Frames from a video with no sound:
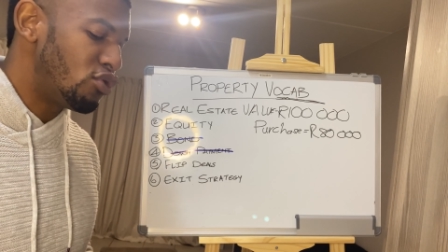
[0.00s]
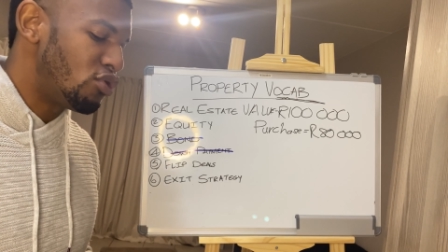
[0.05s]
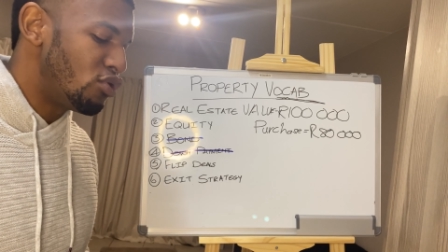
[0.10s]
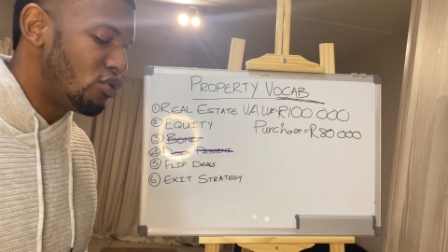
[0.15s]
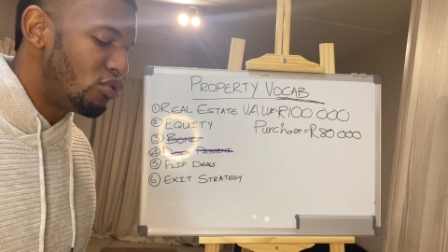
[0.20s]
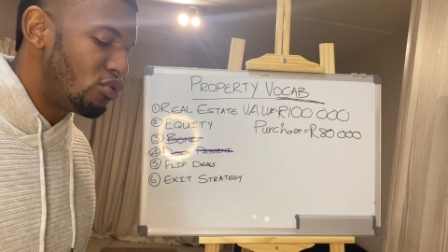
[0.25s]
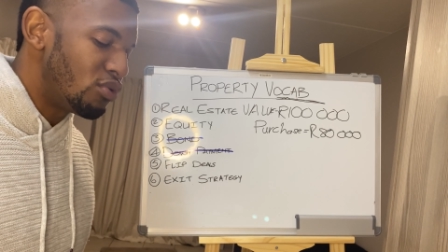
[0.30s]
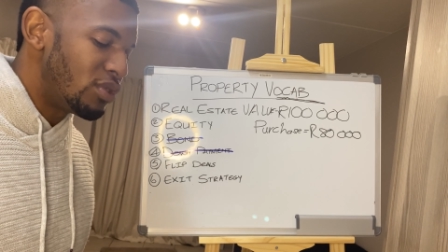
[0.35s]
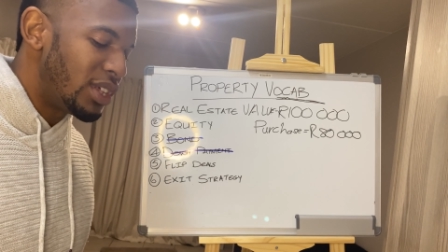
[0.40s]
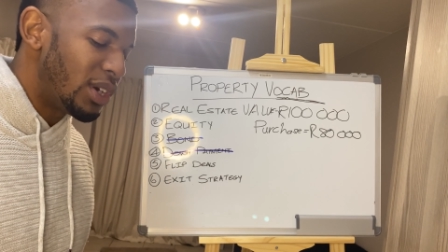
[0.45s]
to
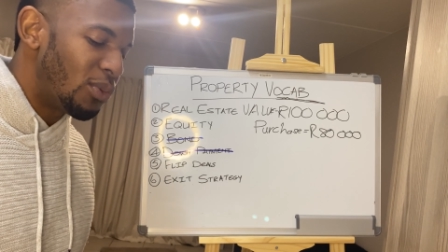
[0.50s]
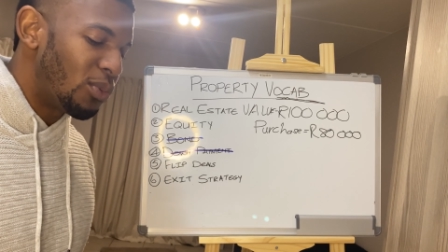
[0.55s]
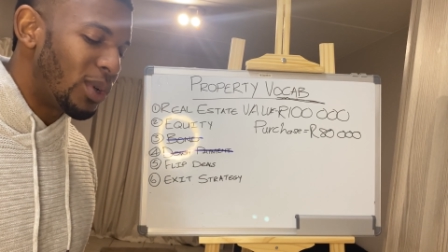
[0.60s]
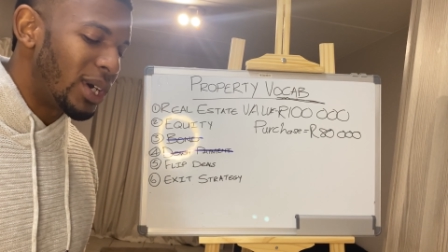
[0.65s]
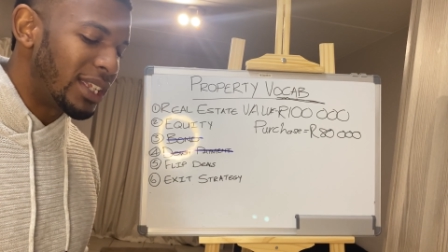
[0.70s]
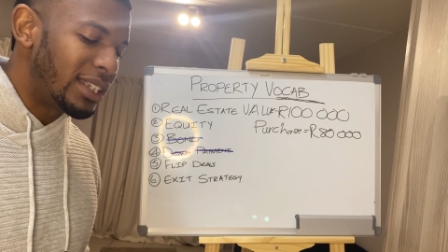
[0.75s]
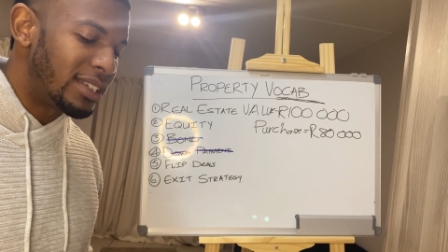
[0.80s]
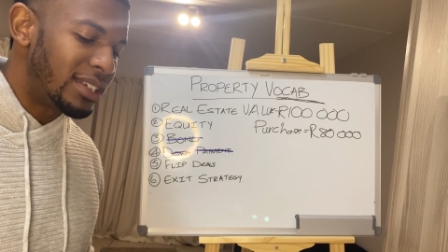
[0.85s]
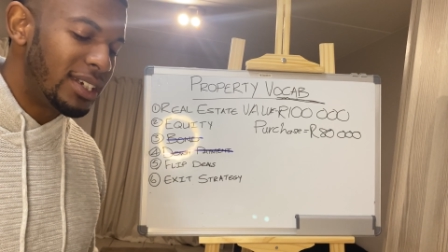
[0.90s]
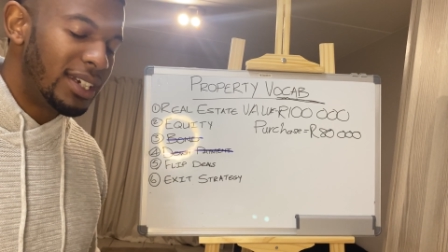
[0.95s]
you they
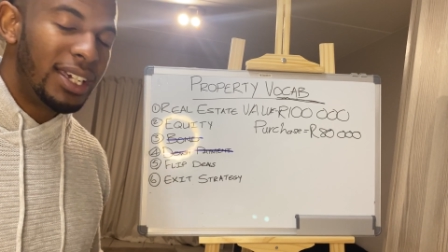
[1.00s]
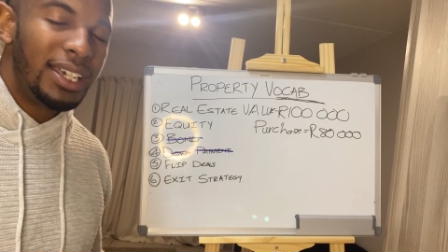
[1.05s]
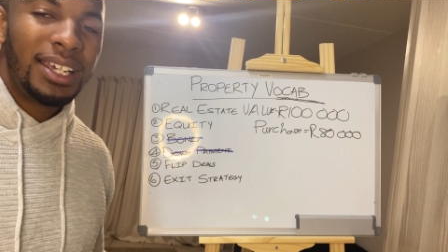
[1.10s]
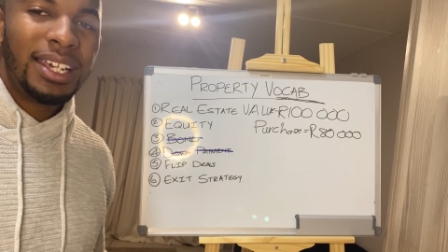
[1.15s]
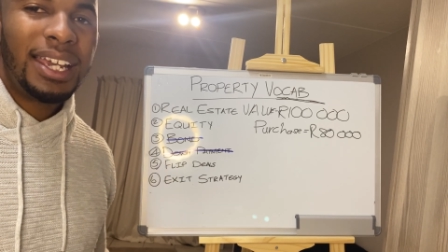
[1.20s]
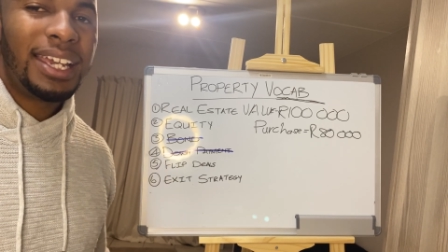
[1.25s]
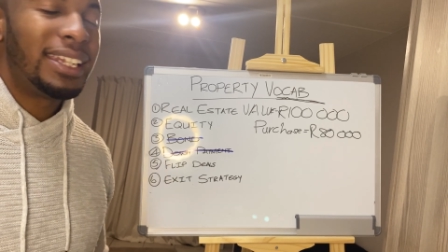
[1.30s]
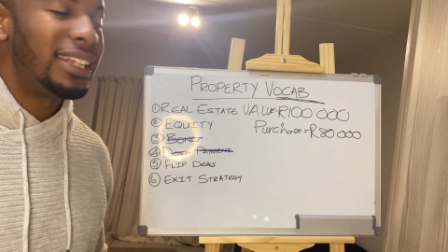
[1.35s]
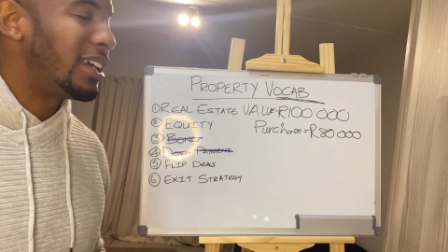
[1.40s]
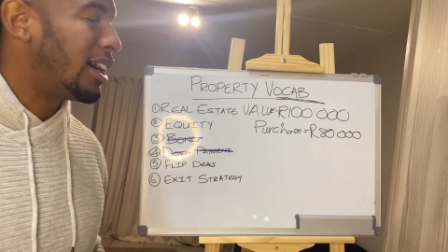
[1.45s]
want
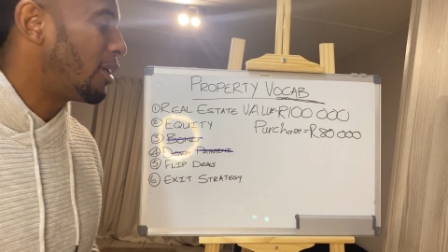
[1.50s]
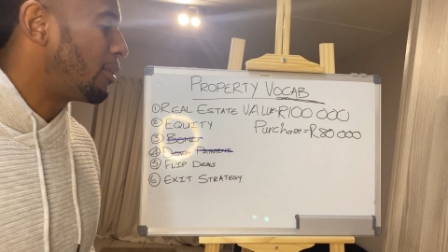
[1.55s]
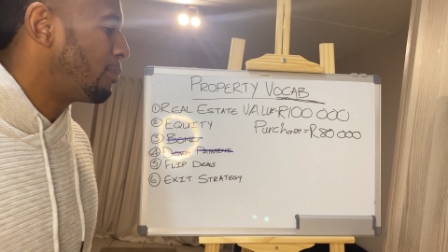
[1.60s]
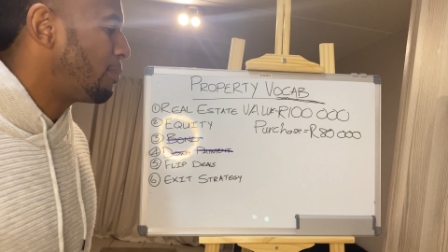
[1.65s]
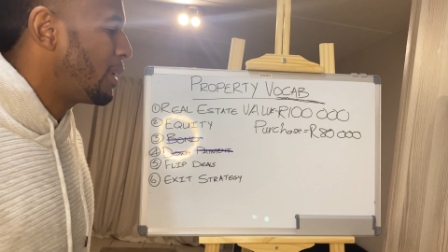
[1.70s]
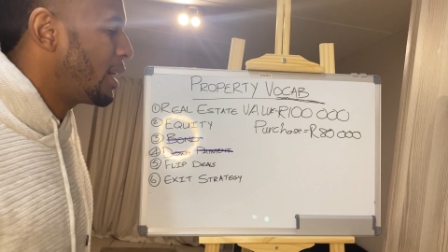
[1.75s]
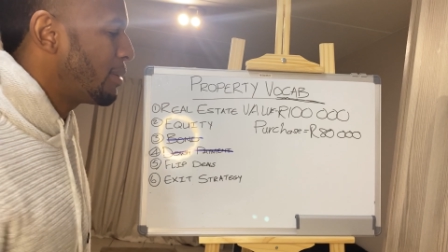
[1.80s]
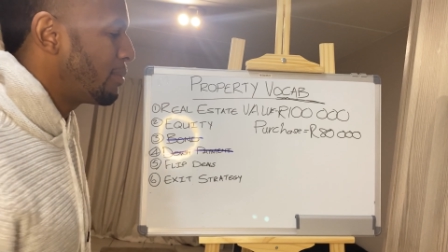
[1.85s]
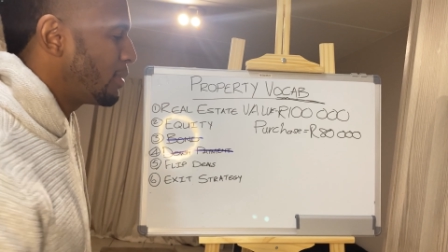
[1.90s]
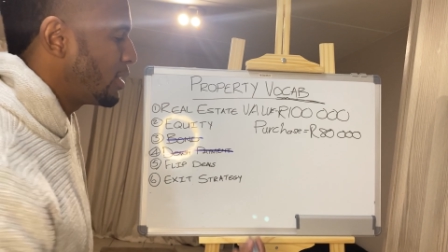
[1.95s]
a down
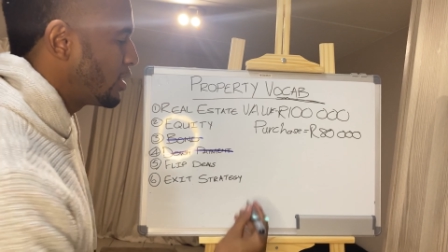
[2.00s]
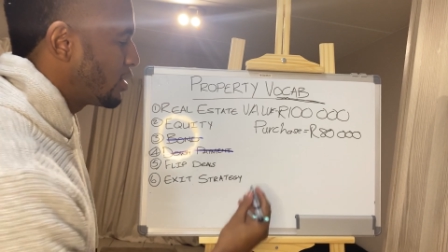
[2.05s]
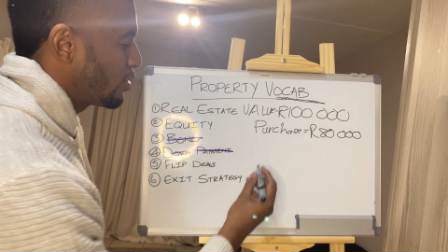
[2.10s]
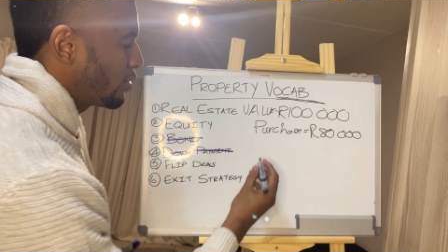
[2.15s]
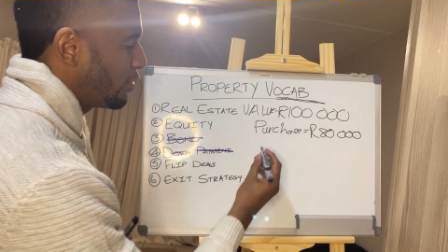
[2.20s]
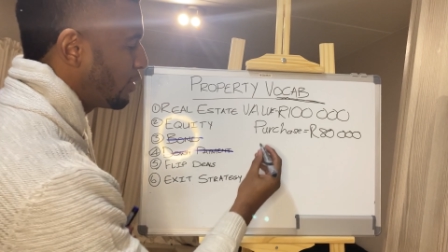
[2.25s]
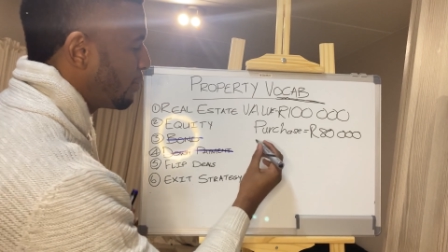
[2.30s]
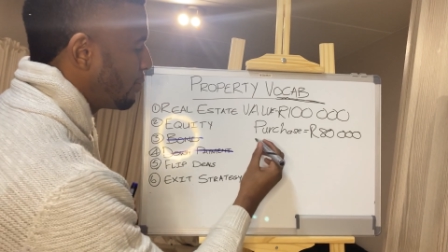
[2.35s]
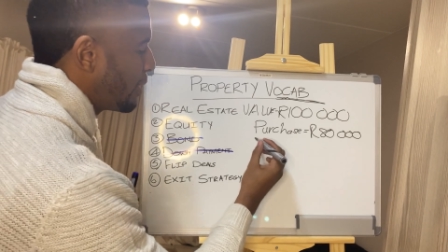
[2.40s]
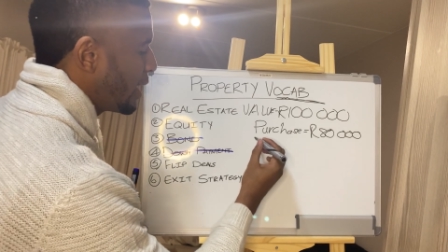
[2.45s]
payment
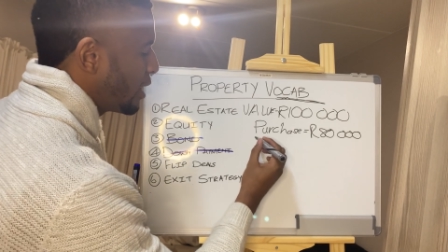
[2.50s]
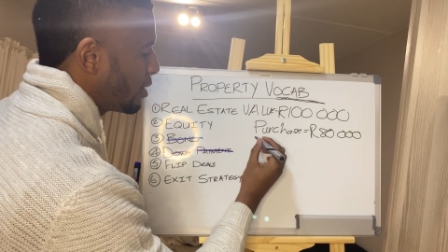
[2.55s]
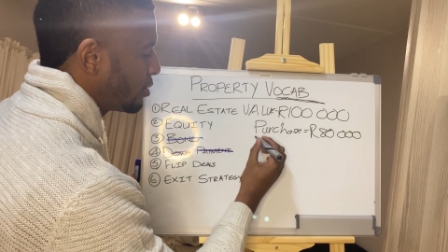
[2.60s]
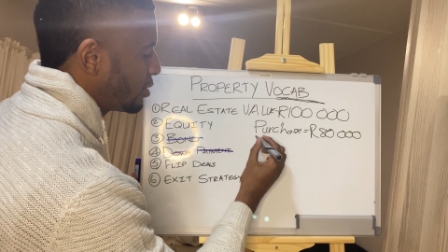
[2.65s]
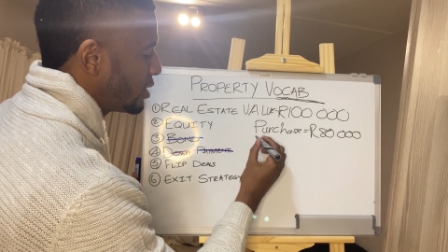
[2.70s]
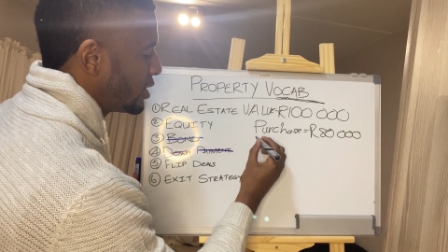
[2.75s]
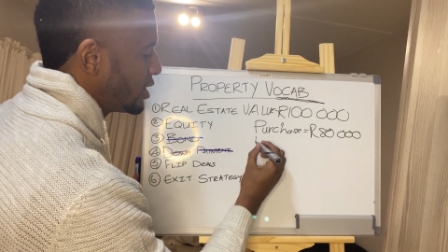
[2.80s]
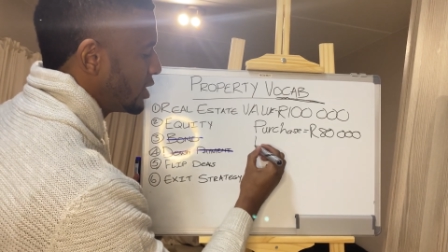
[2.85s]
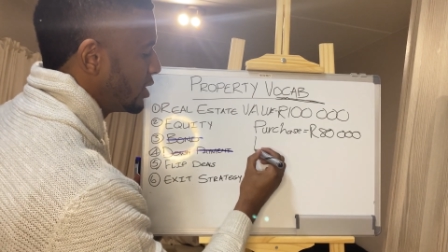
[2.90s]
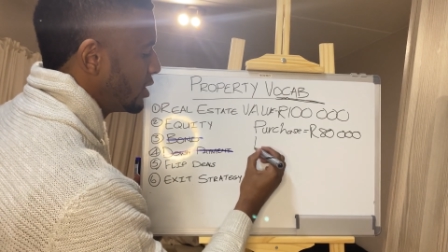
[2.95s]
of
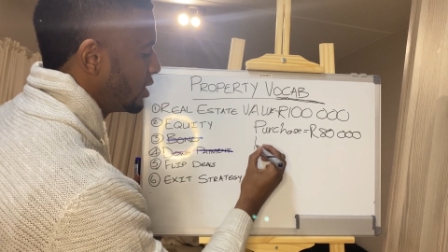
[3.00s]
about